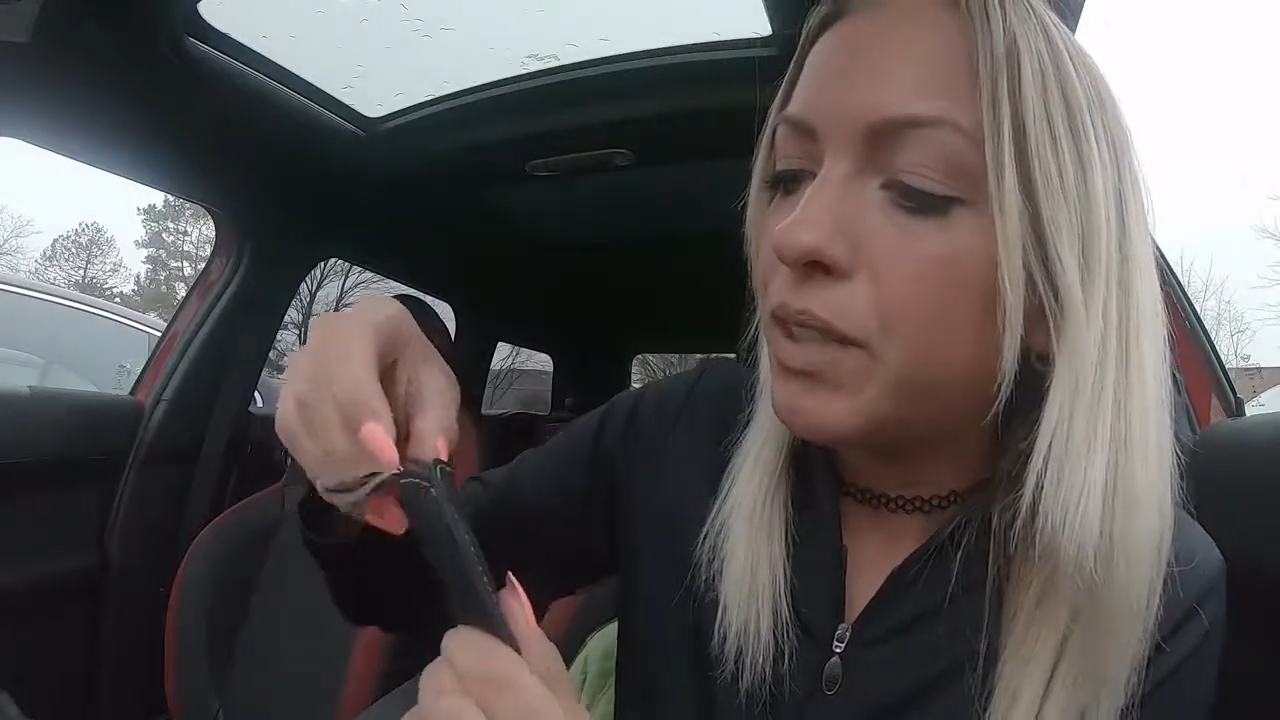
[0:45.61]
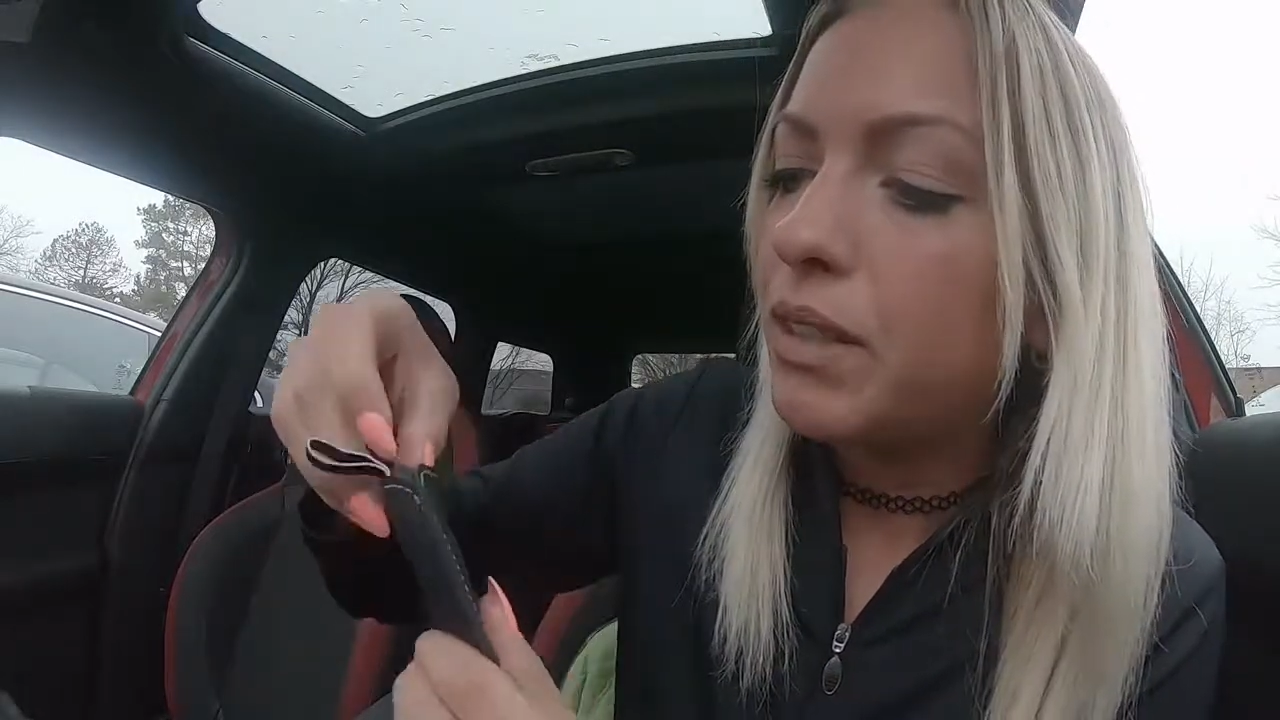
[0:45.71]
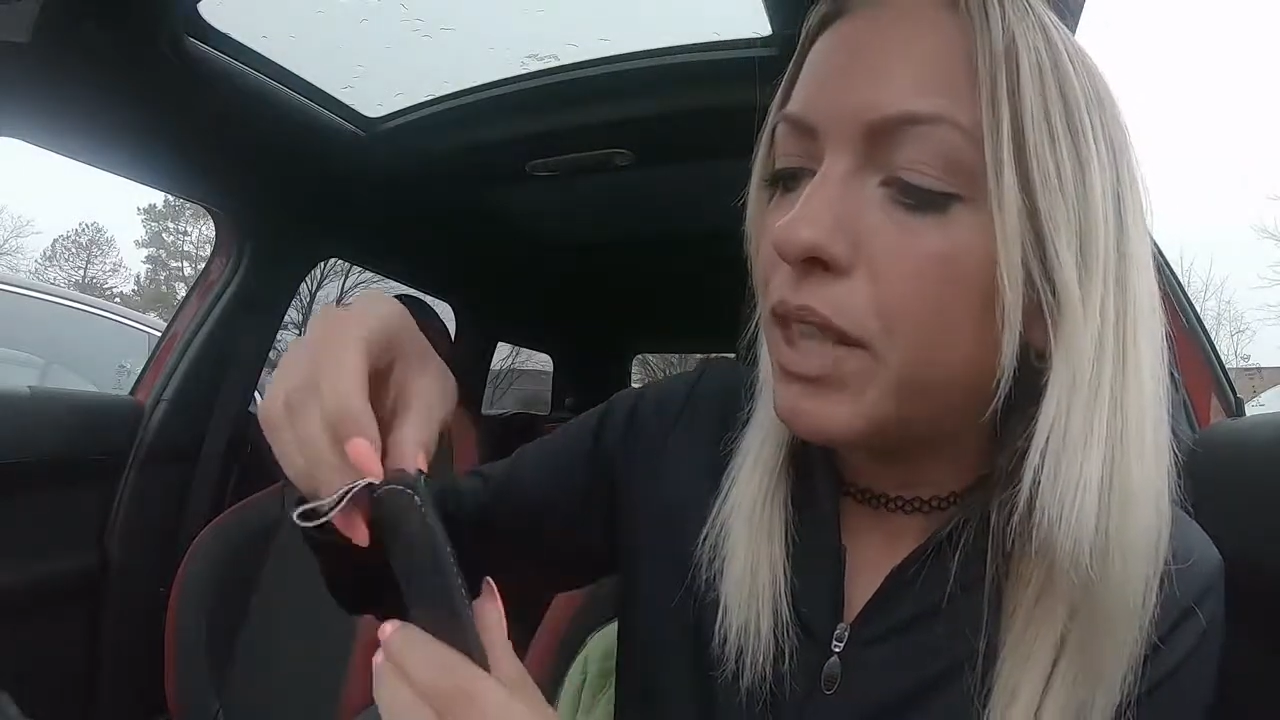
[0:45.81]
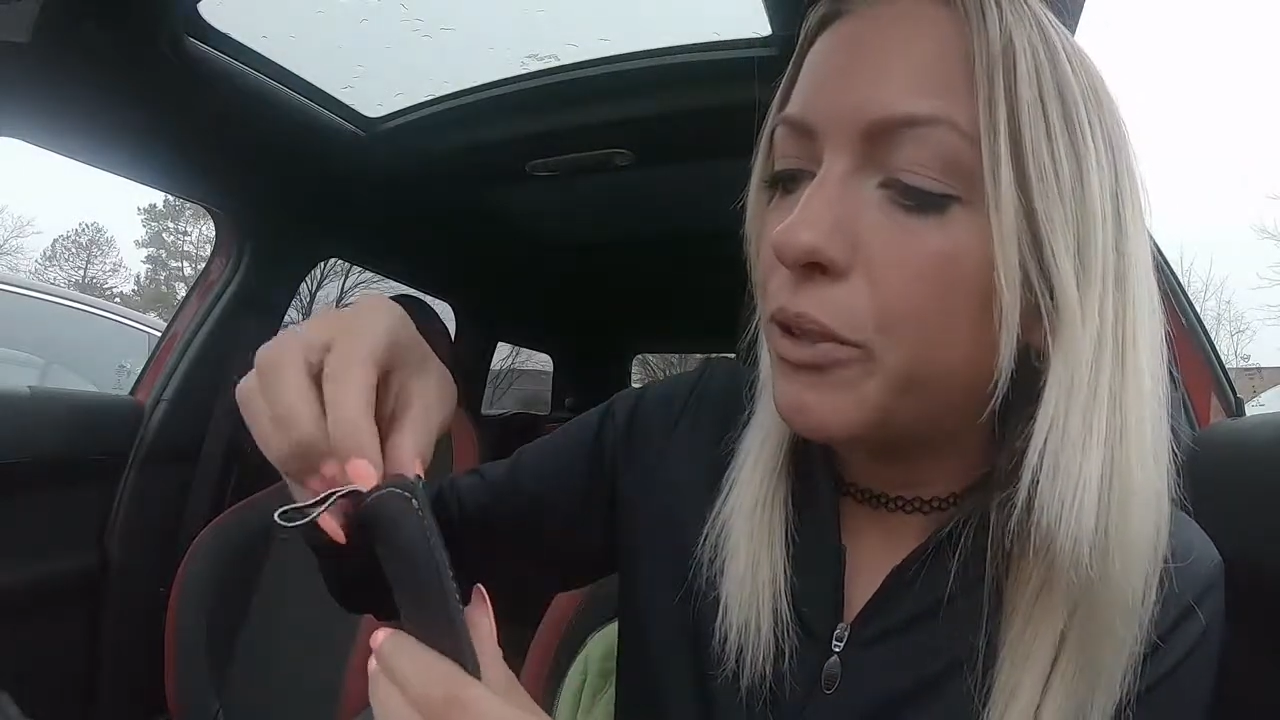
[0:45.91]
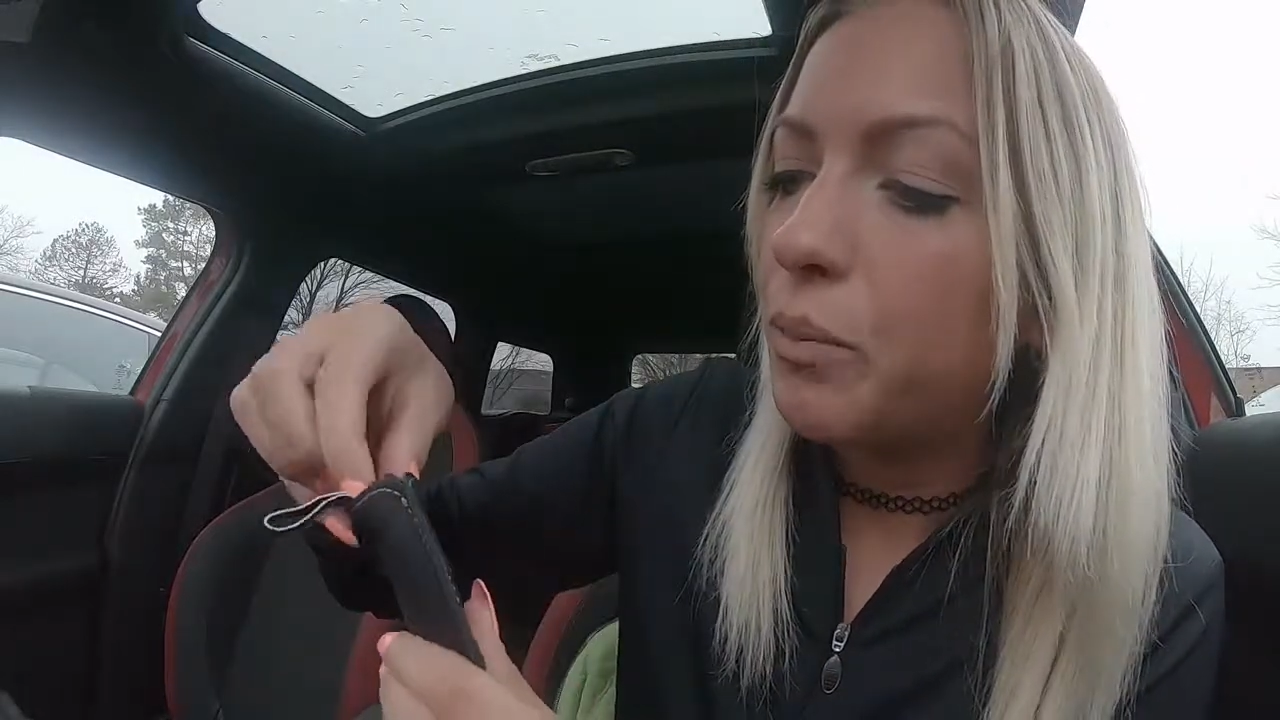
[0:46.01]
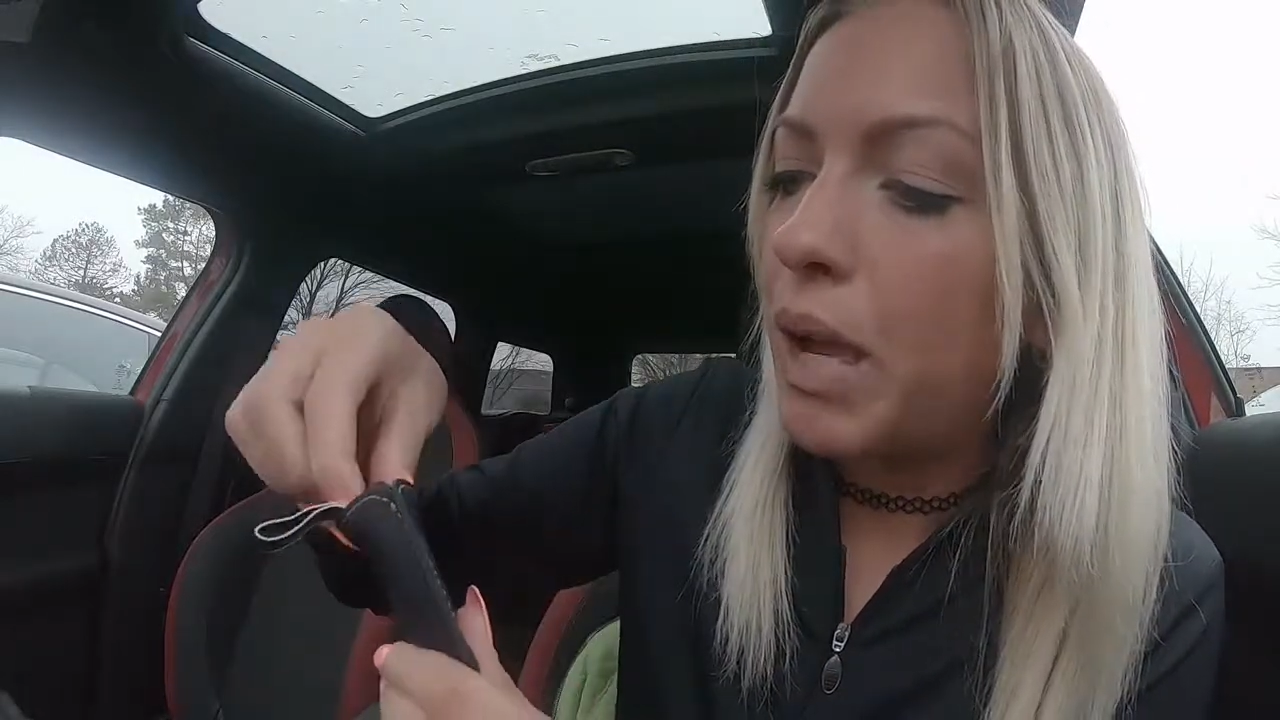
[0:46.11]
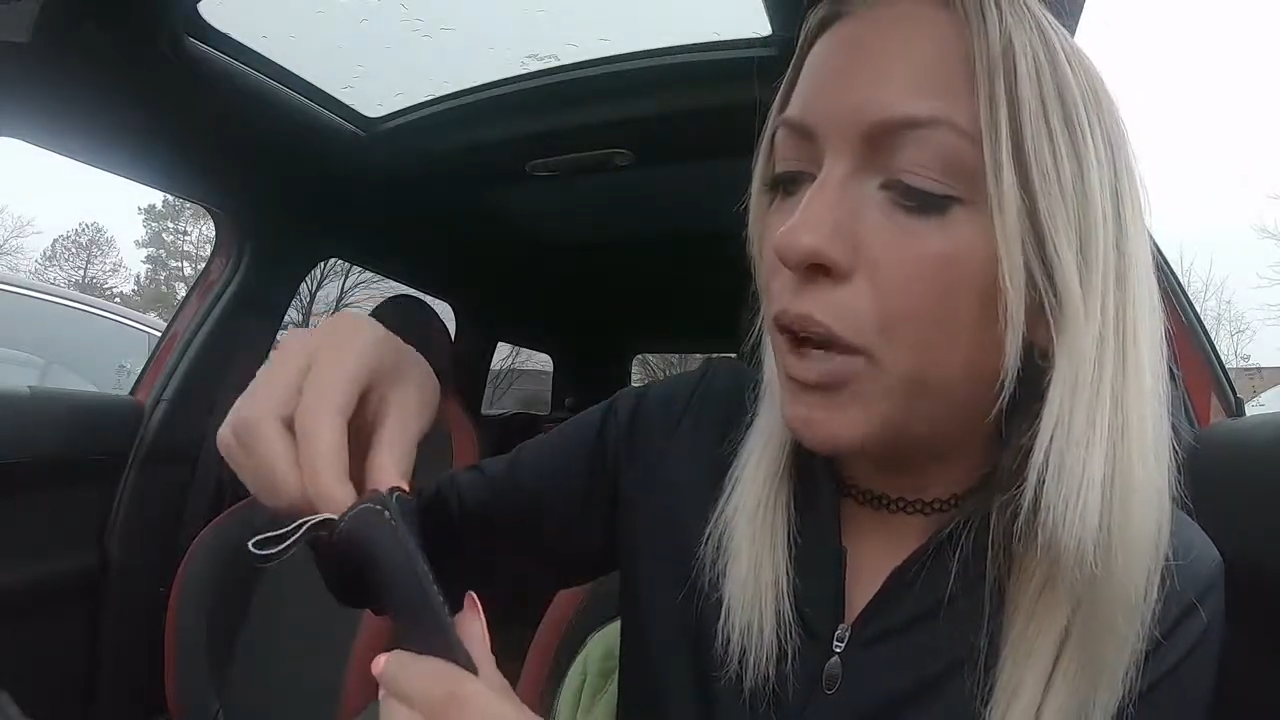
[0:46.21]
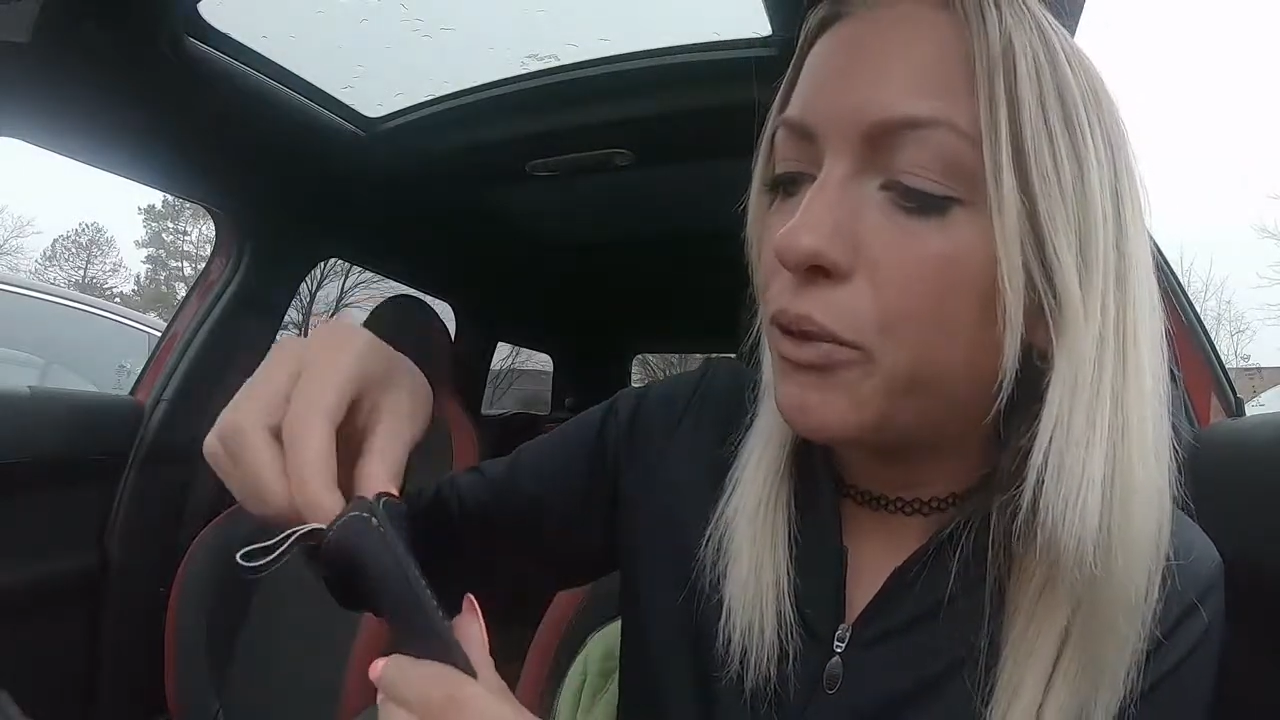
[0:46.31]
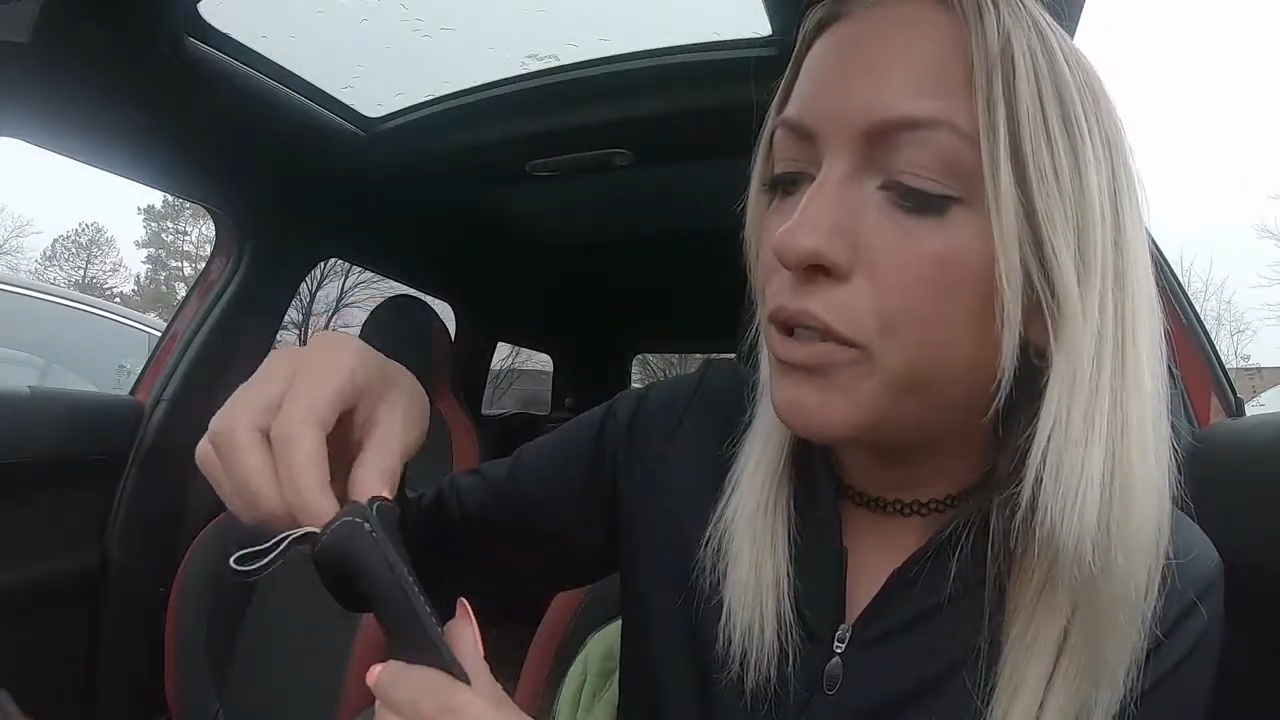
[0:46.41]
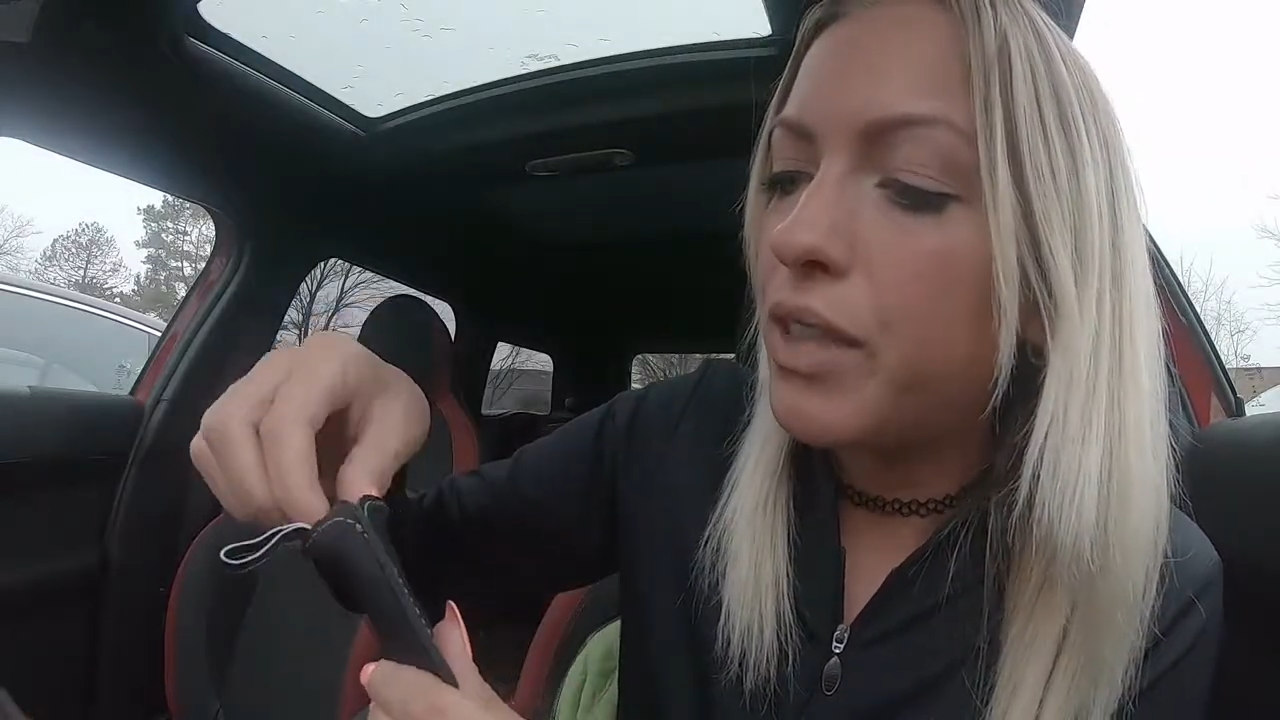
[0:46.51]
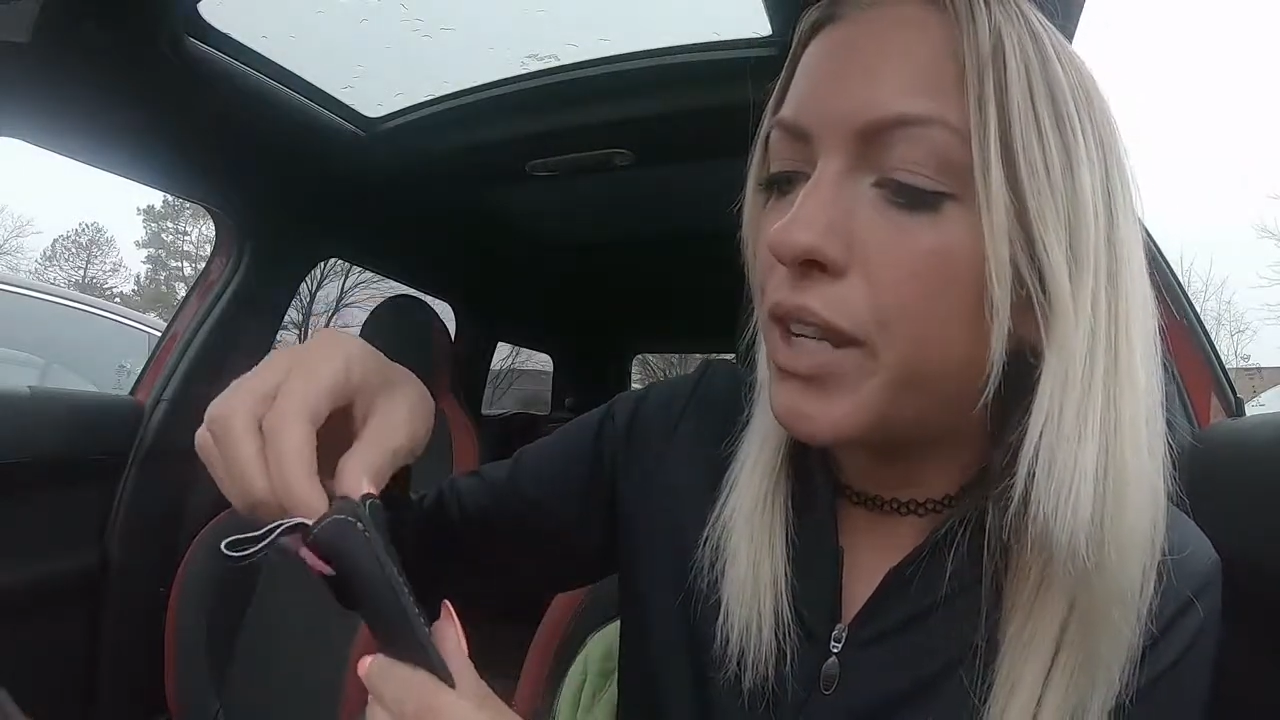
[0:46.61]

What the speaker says: leather pouch